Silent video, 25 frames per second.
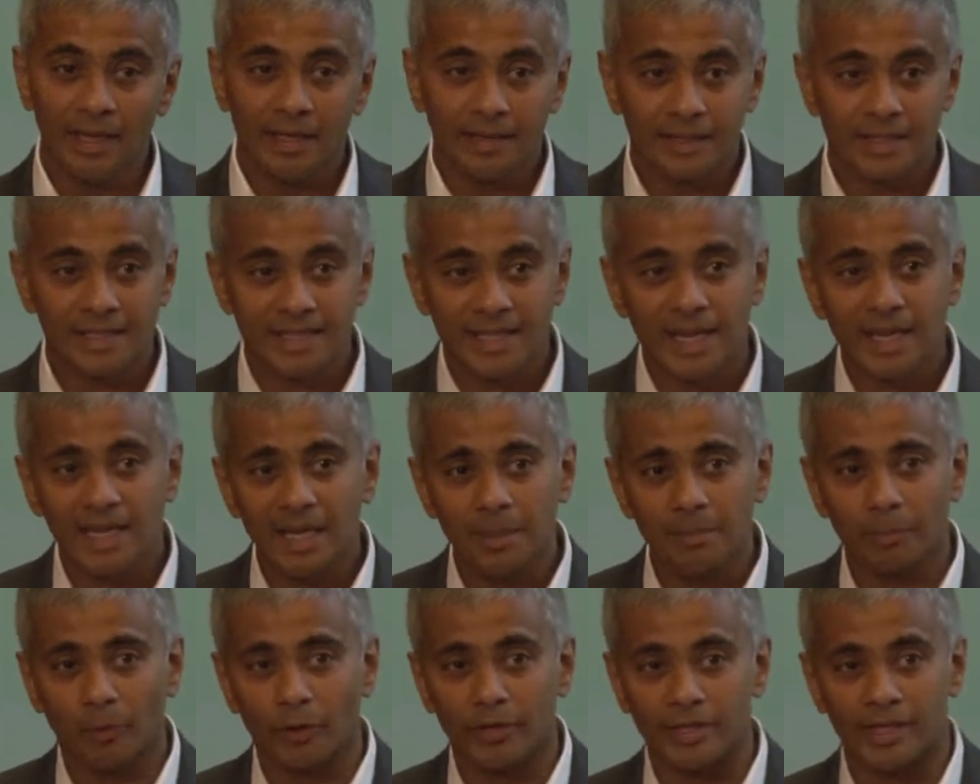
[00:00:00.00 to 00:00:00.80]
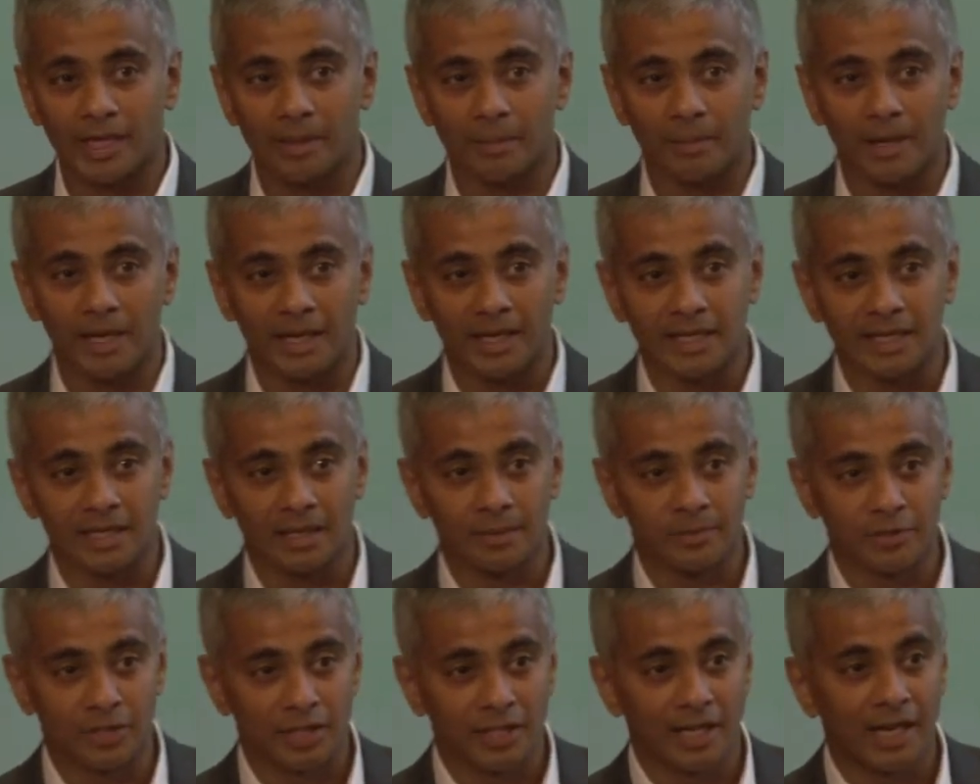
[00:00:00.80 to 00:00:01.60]
The second point I'd make in
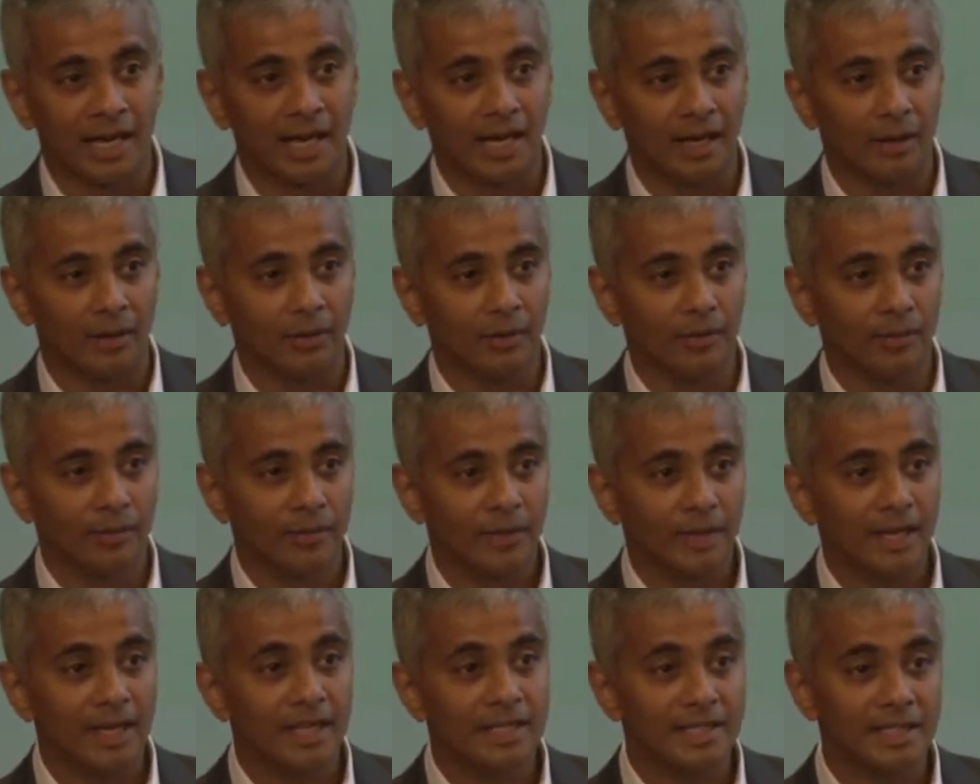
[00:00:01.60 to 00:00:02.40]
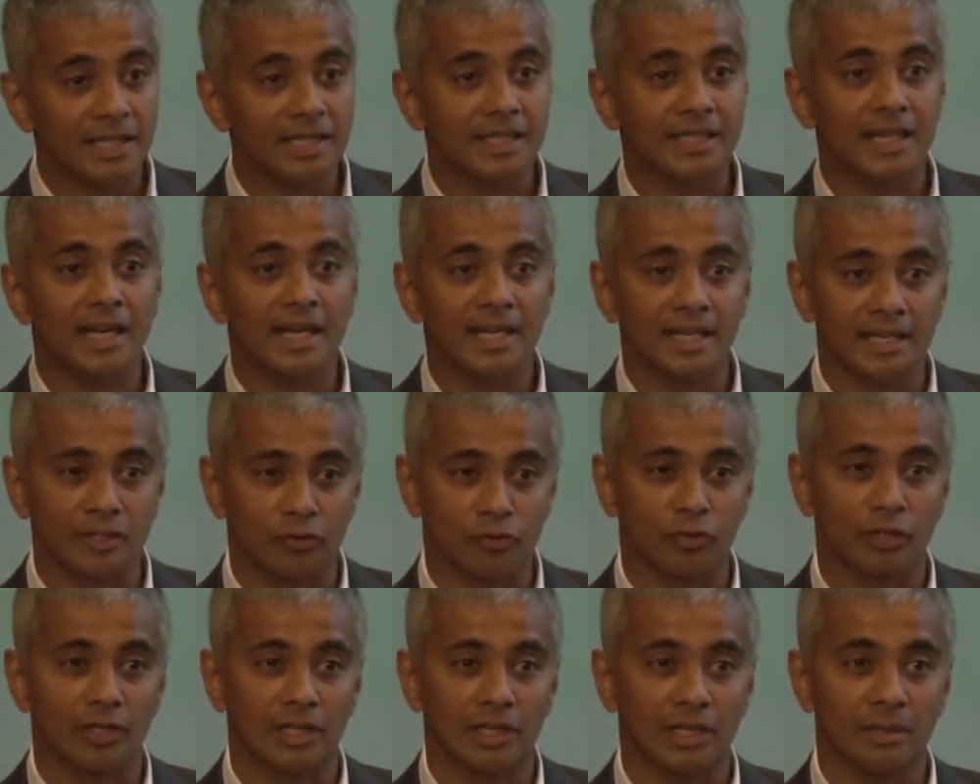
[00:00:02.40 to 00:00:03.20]
terms of the how is design
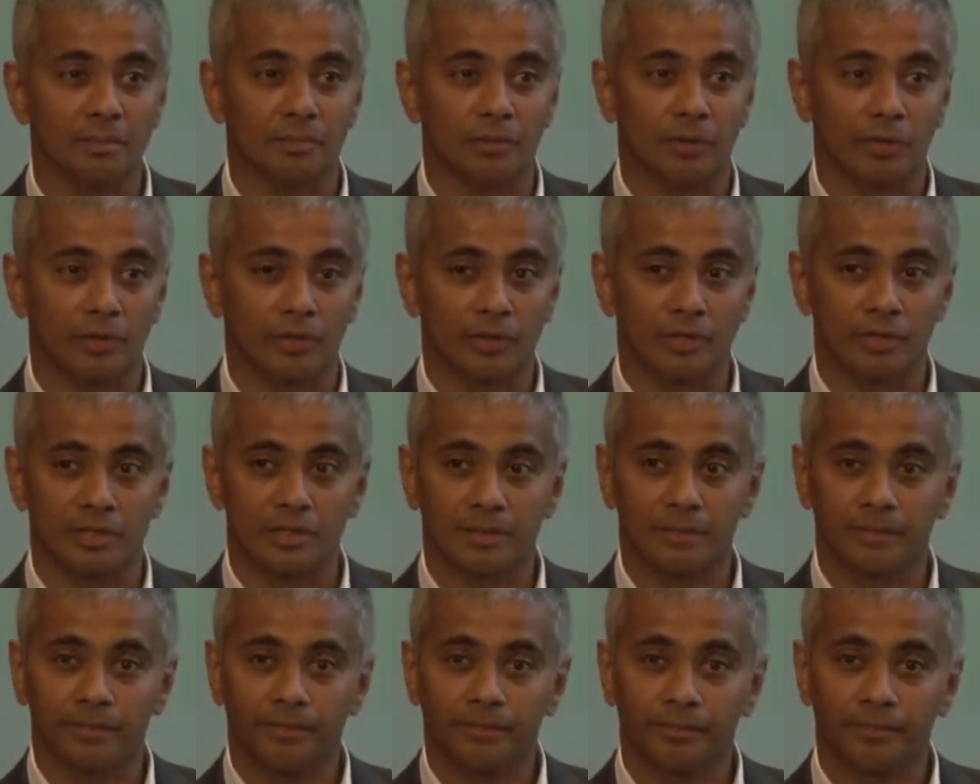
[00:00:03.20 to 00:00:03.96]
is really important.